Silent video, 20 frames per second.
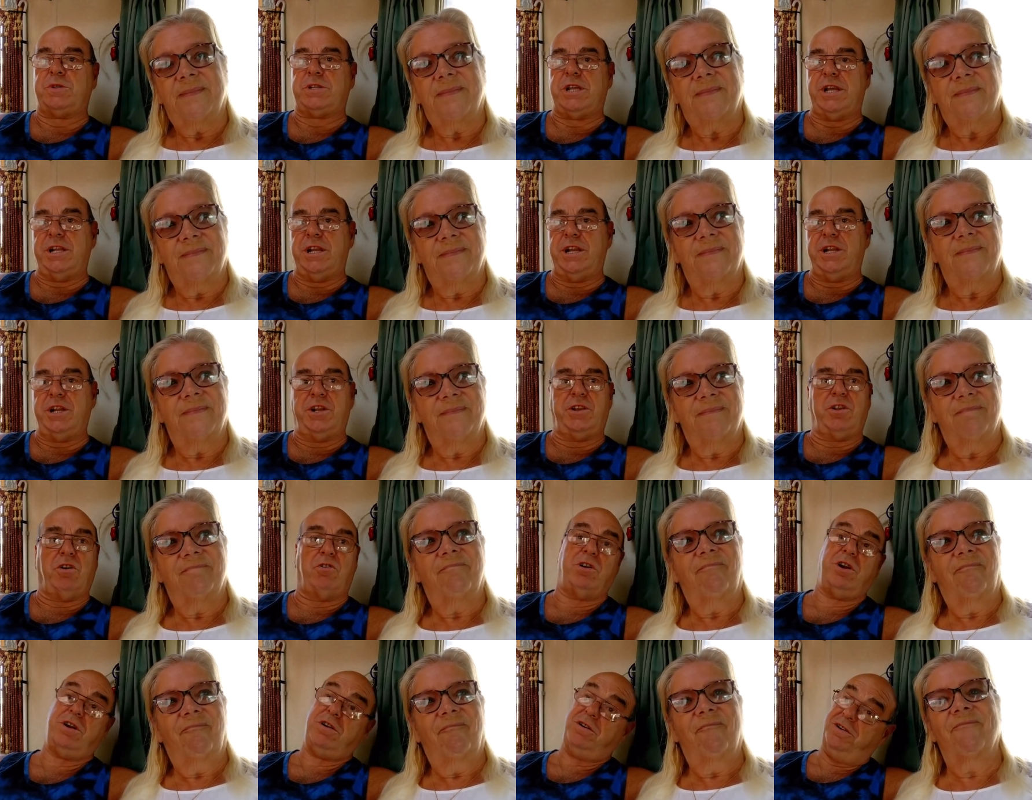Speaker 1: sitting in the
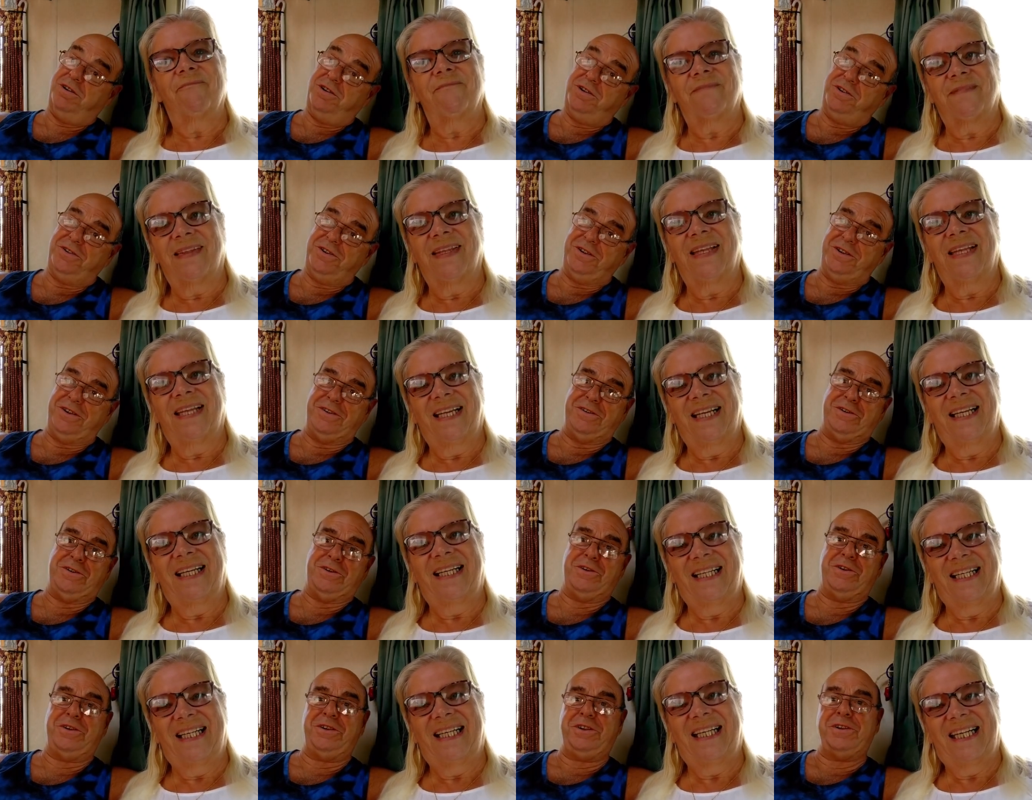dark. You,
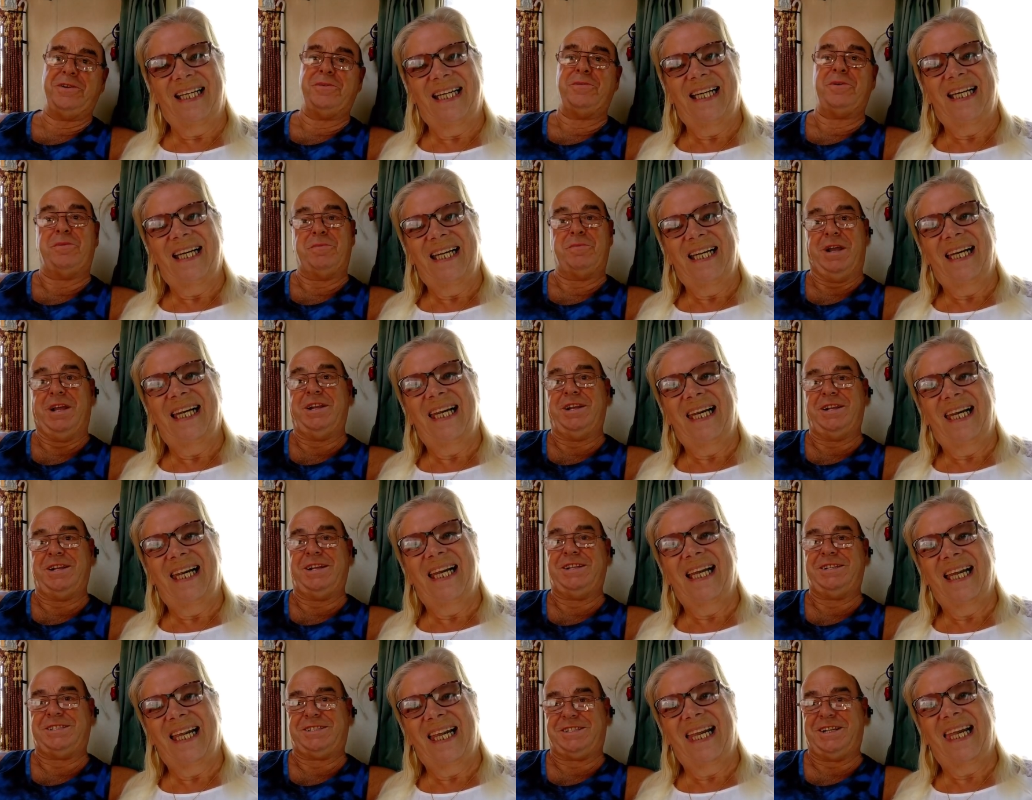you, you know what I mean? It,
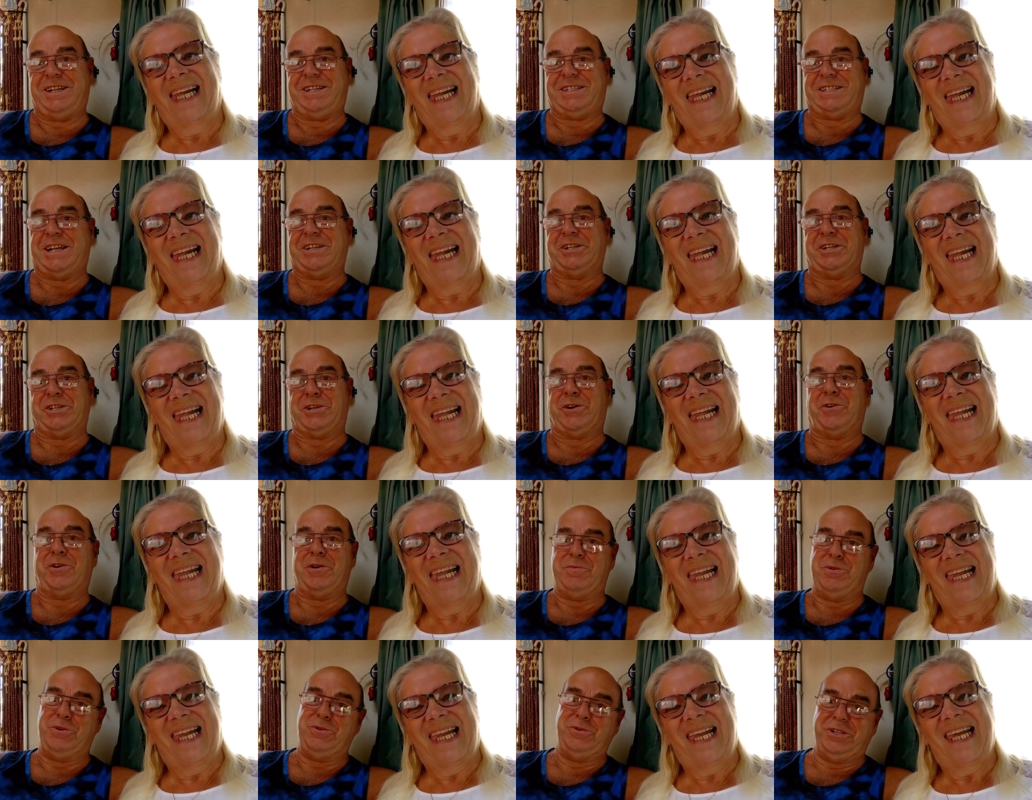it's it's at the
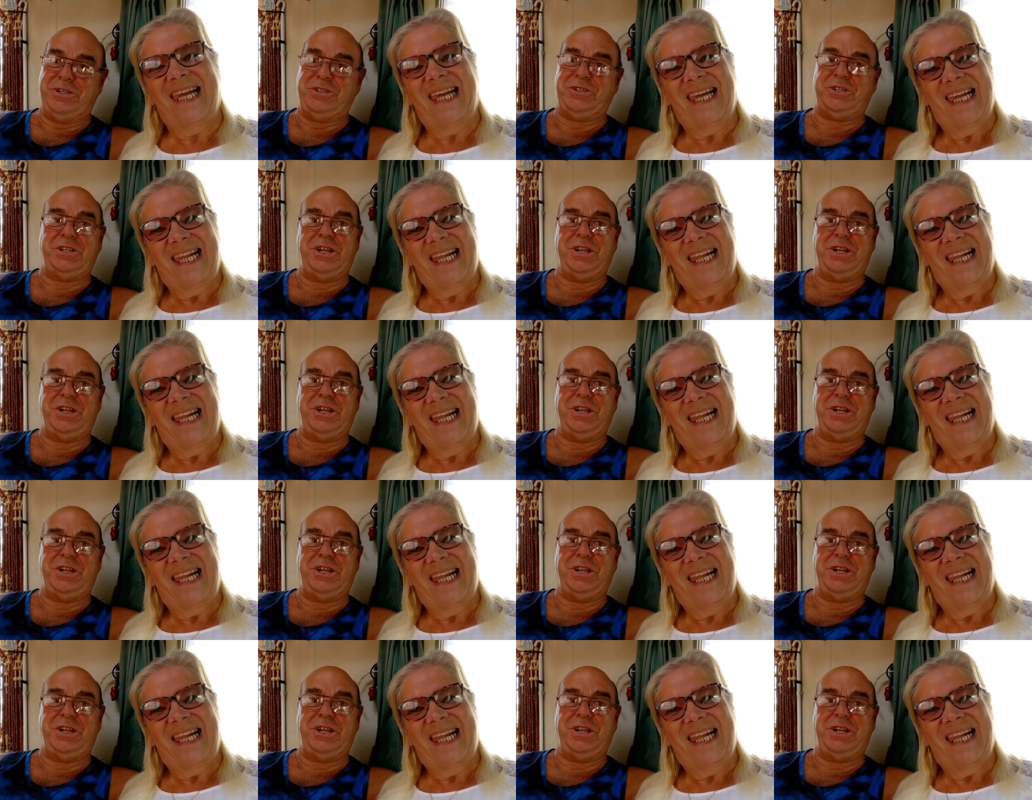time you you